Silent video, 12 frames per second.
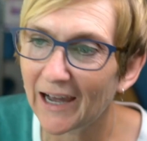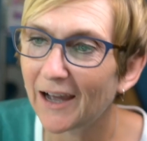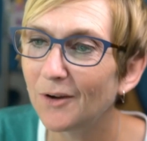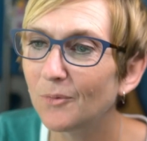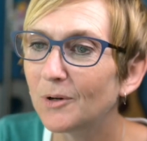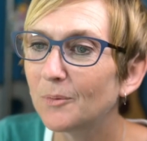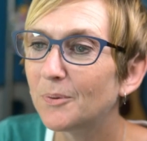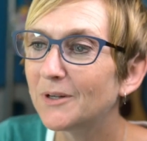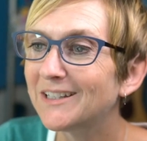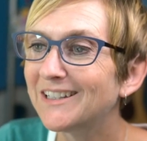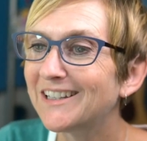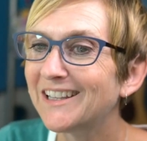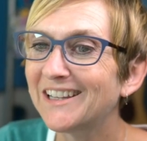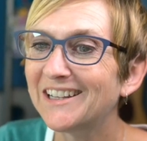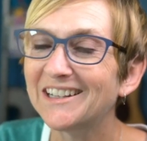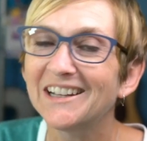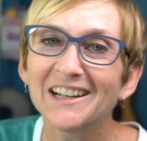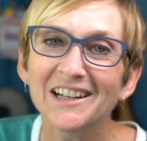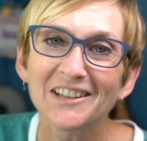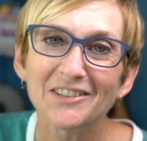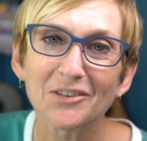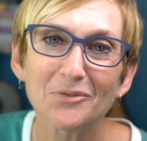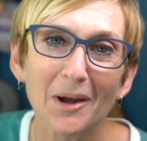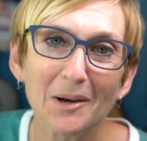I will put it in
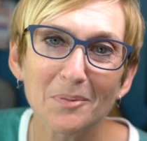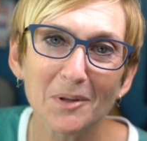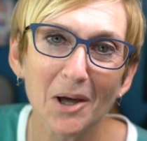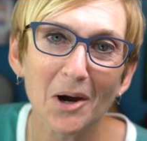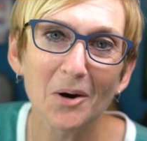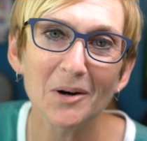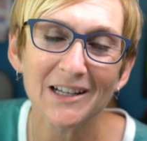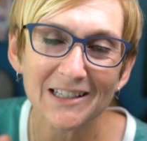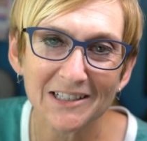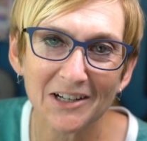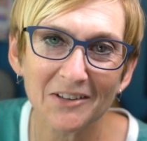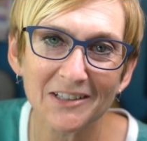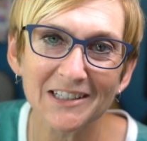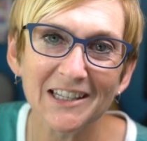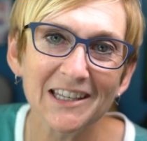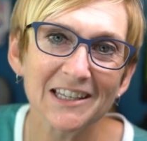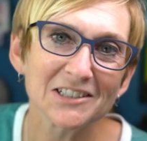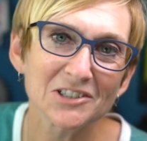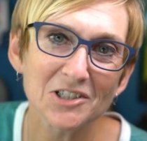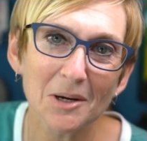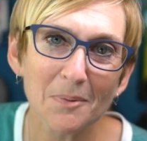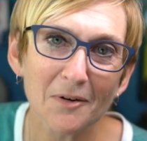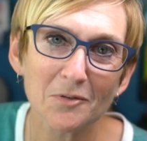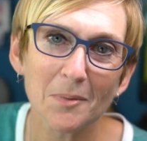the thread below. Click on the link,
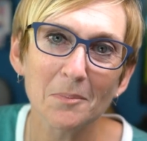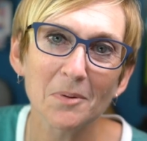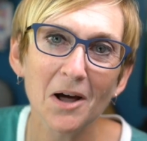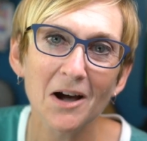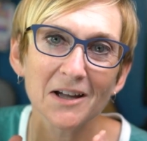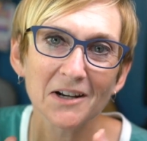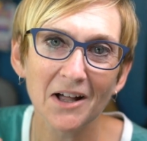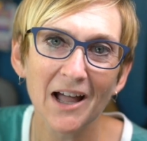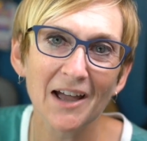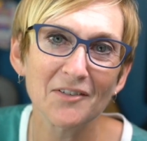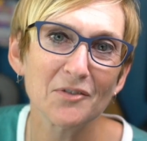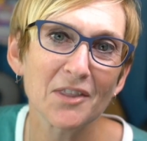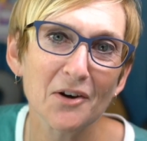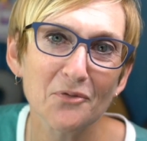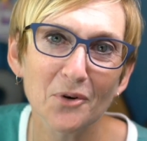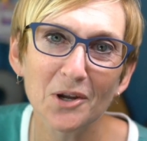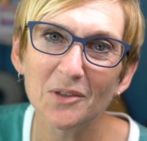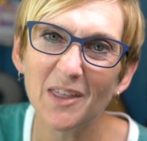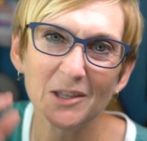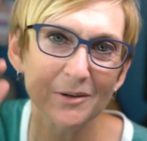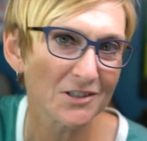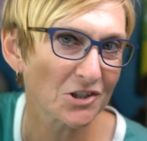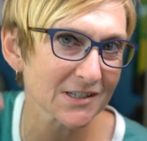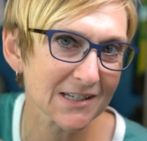jump over to my blog, and I'll have it there for you that you
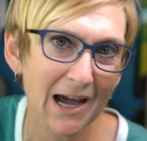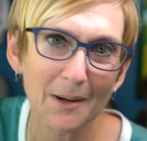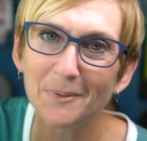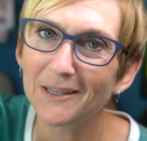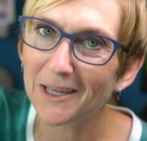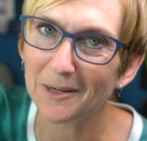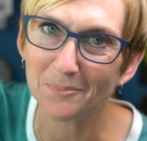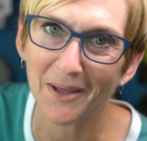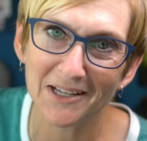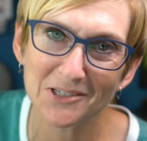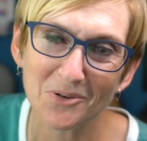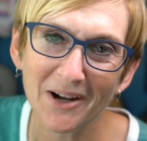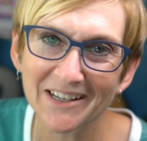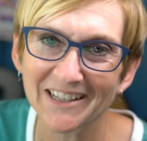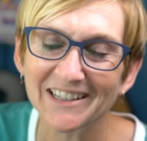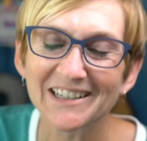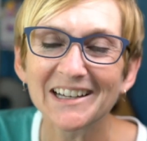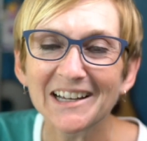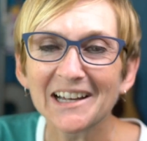can just copy and paste right in.